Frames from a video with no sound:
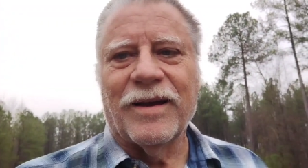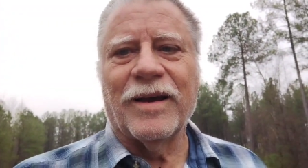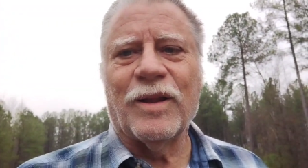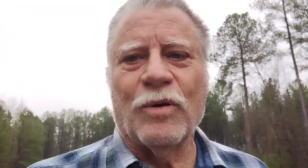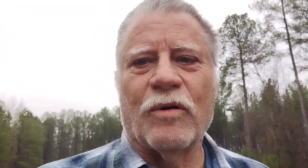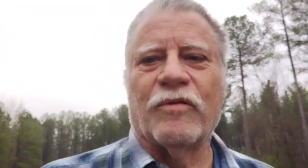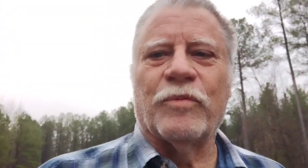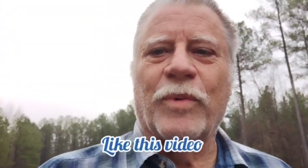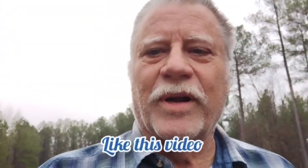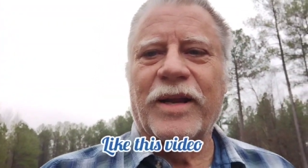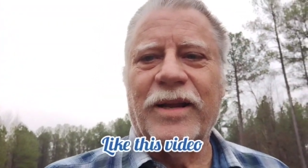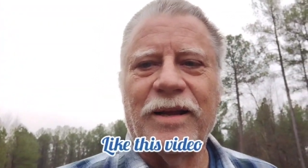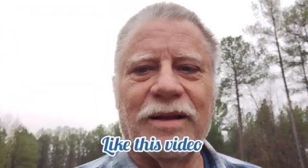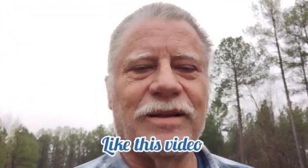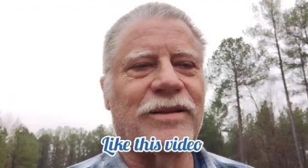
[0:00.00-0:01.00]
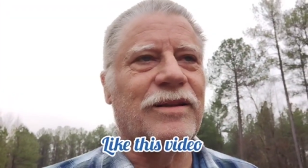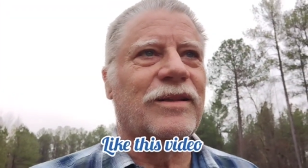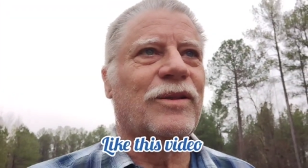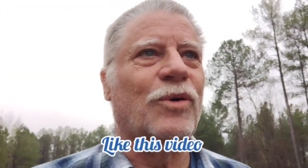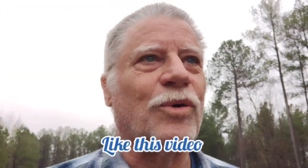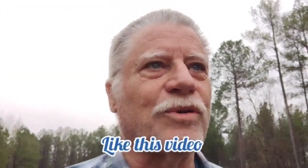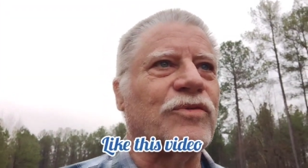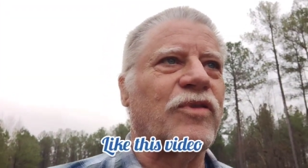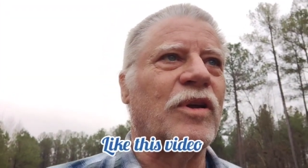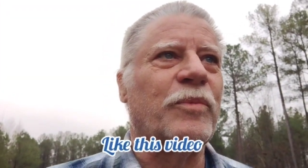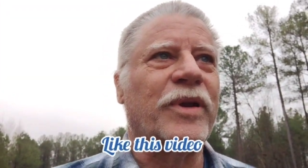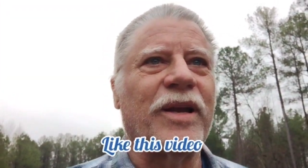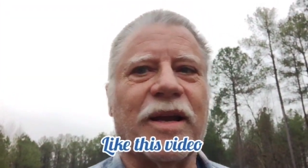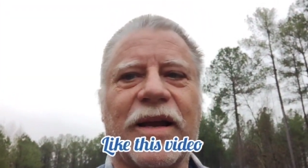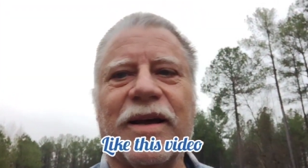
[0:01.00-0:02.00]
Hello, everybody. Lawrence
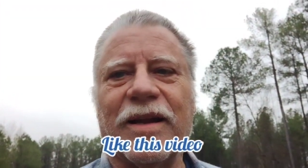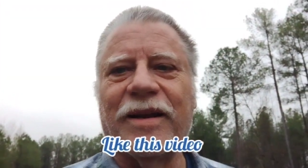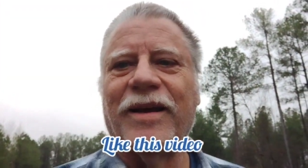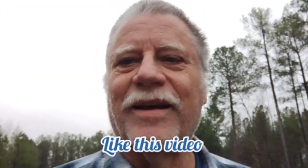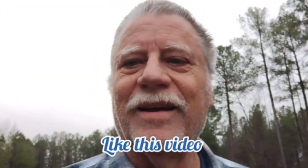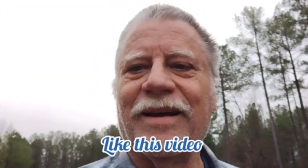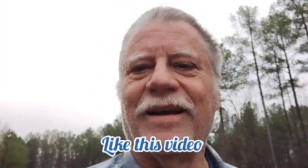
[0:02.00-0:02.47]
Fleming again.